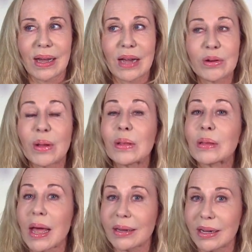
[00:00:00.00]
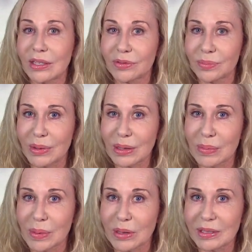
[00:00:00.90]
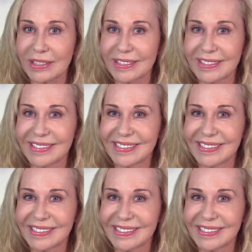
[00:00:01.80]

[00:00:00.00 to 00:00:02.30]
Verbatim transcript: I know a lot of guys from Pickup Artist.